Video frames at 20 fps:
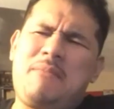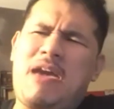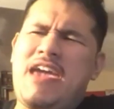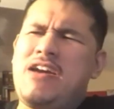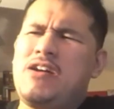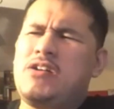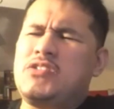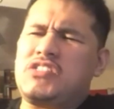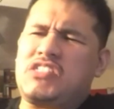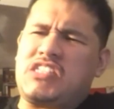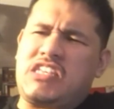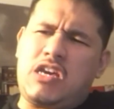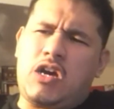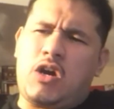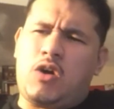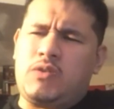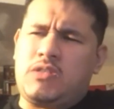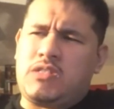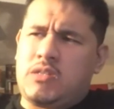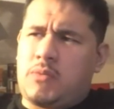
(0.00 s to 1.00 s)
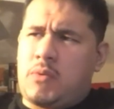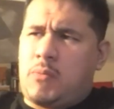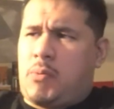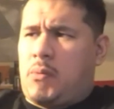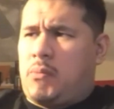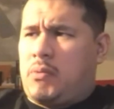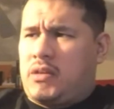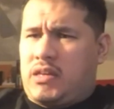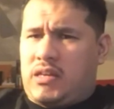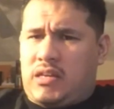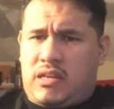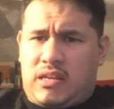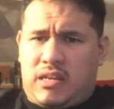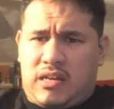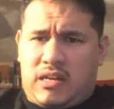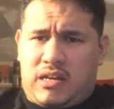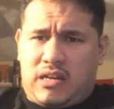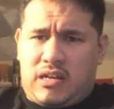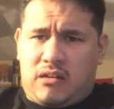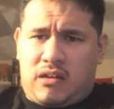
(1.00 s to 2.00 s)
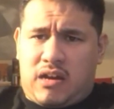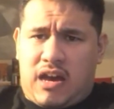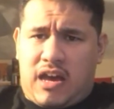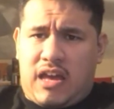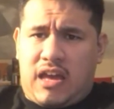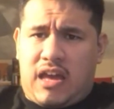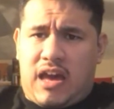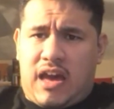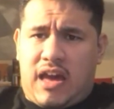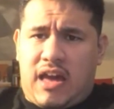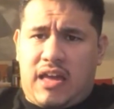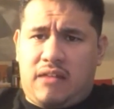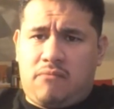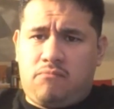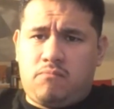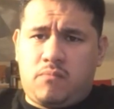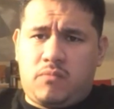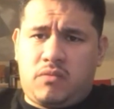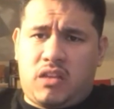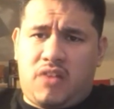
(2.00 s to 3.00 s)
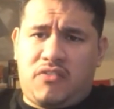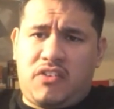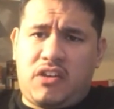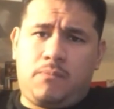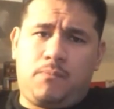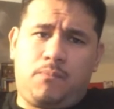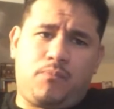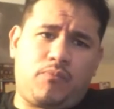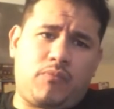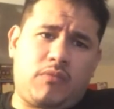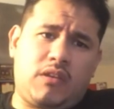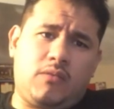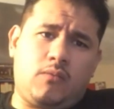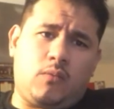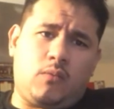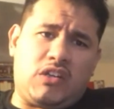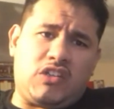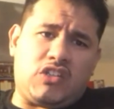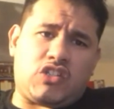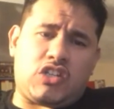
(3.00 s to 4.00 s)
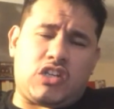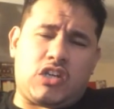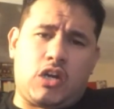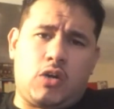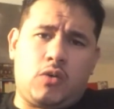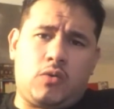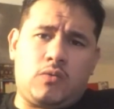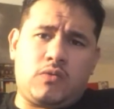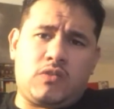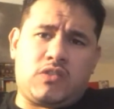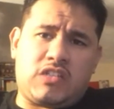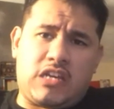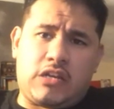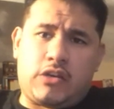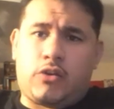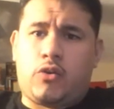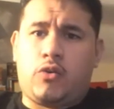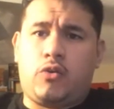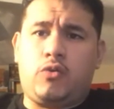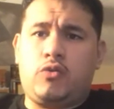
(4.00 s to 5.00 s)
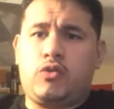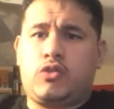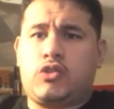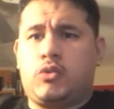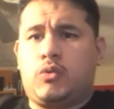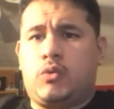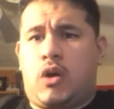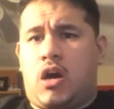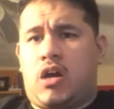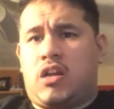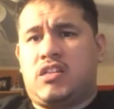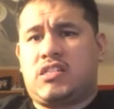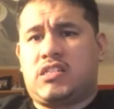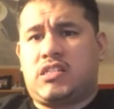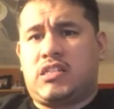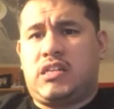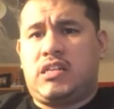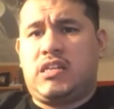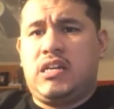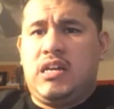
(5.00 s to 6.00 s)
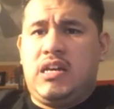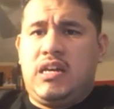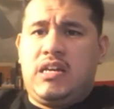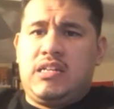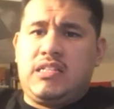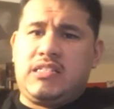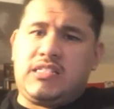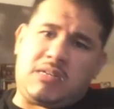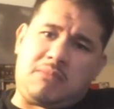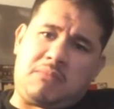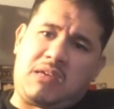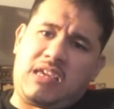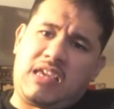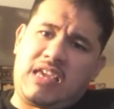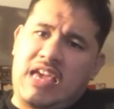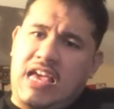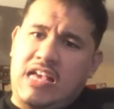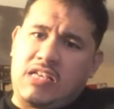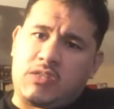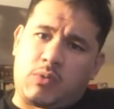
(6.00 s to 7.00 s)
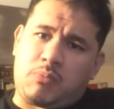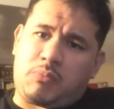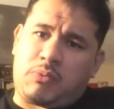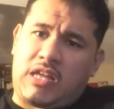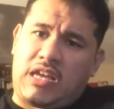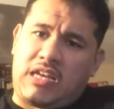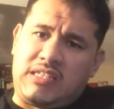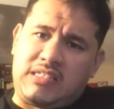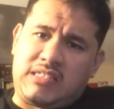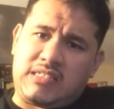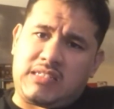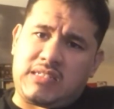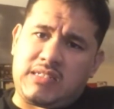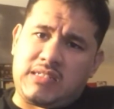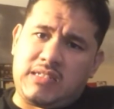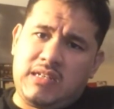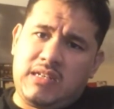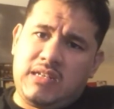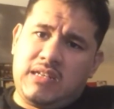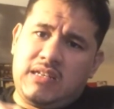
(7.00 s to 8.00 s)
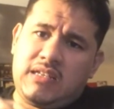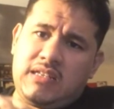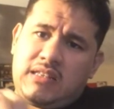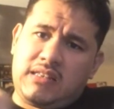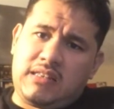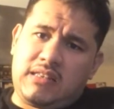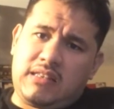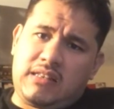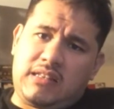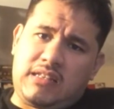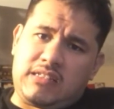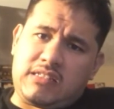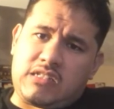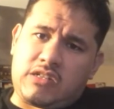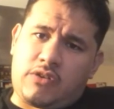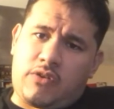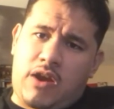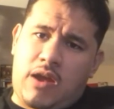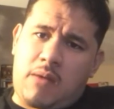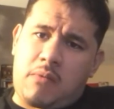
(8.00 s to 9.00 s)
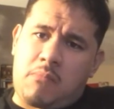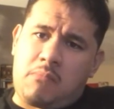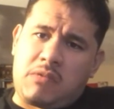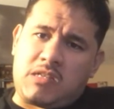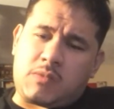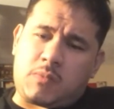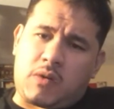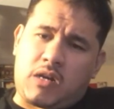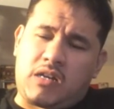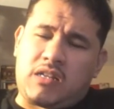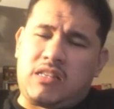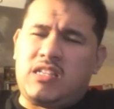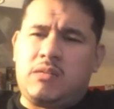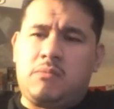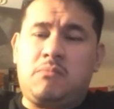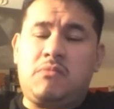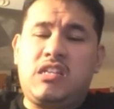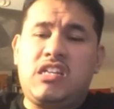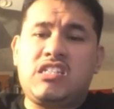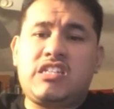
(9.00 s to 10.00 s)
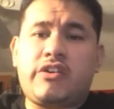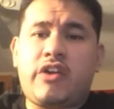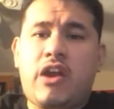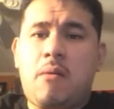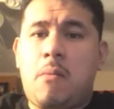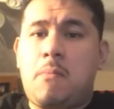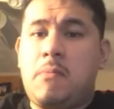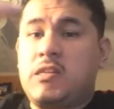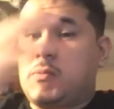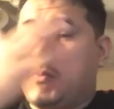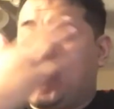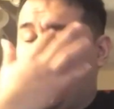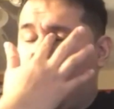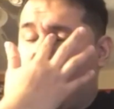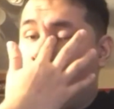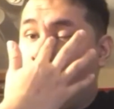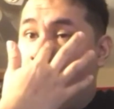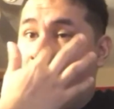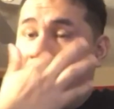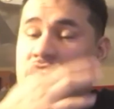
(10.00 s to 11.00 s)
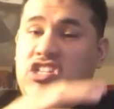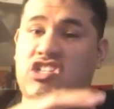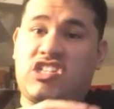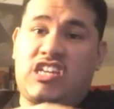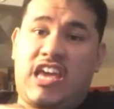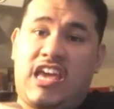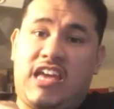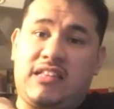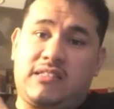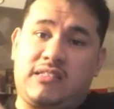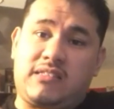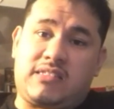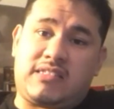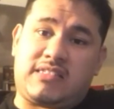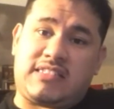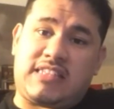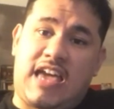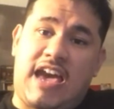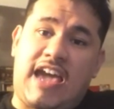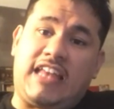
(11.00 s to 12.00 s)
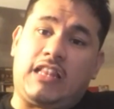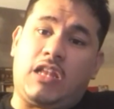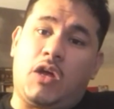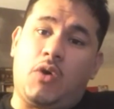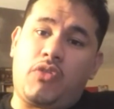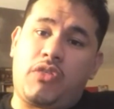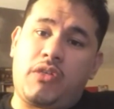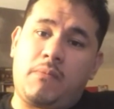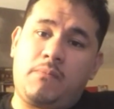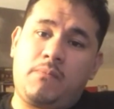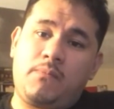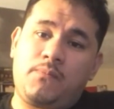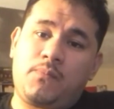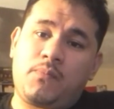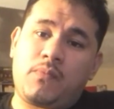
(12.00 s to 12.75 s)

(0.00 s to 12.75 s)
AOC owns a Republican, uh, I I love it. When she owns Ted Cruz, who honestly to me has replaced Lindsey Graham and Mitch Lindsey Graham and Mitch McConnell, I just can't. I loathe them.